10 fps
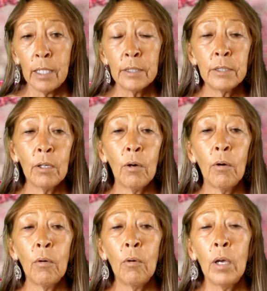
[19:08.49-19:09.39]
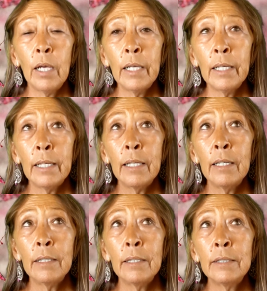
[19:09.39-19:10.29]
So
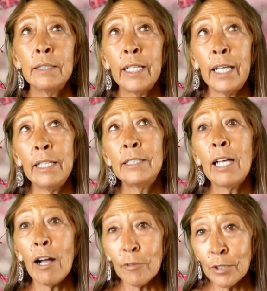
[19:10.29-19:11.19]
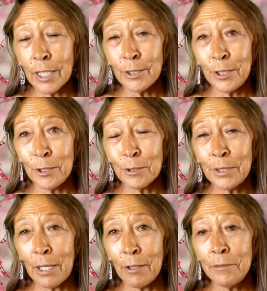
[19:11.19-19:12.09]
stay sovereign unto
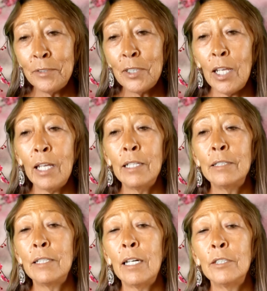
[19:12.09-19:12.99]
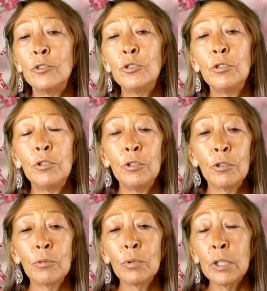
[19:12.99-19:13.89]
yourselves and unto
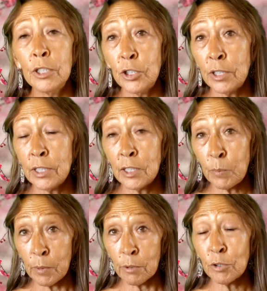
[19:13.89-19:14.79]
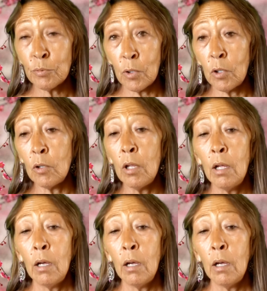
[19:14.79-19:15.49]
your religious and spiritual